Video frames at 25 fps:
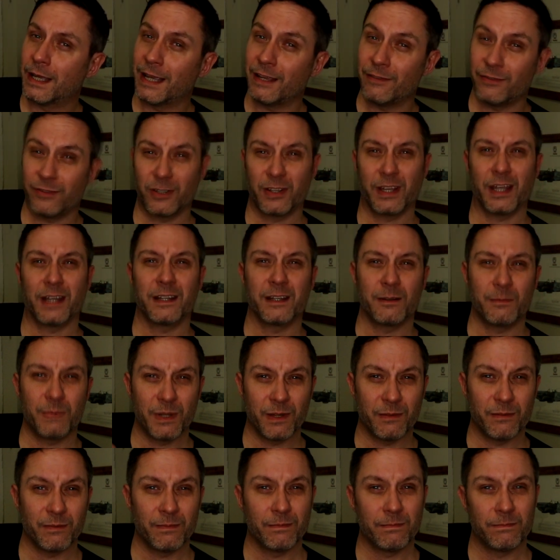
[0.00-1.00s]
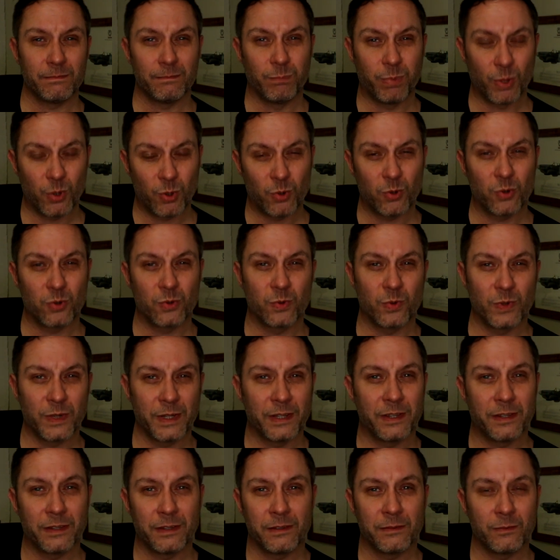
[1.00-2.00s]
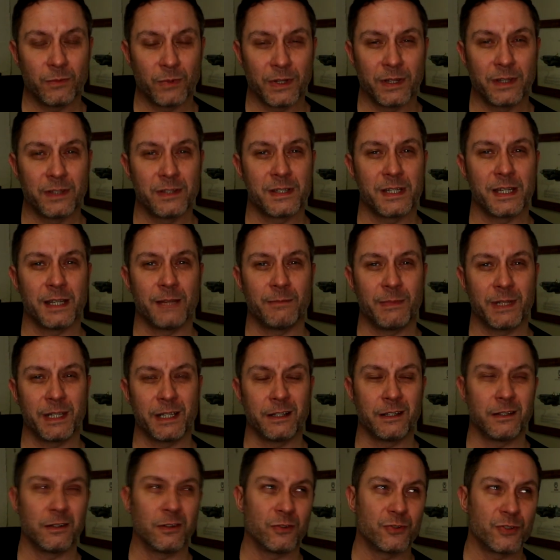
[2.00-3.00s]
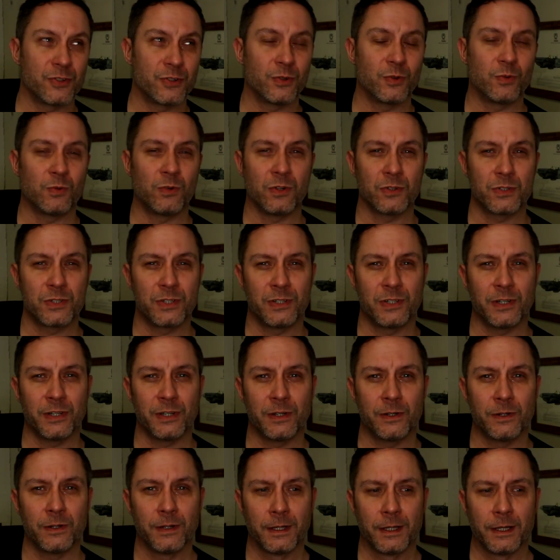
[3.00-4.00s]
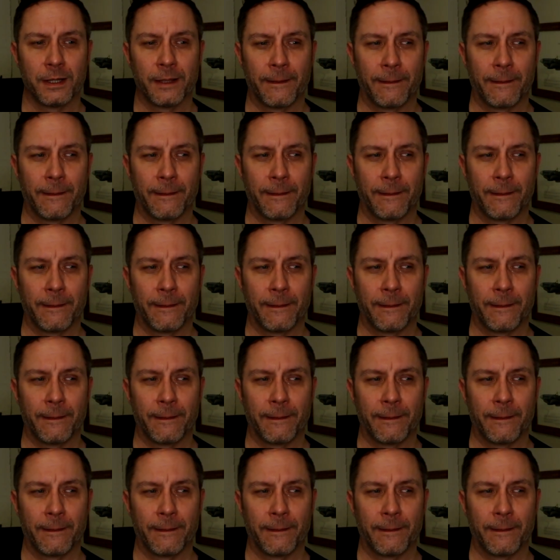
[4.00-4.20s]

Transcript: if you're getting a bit bored with simming and you're not sure what to do,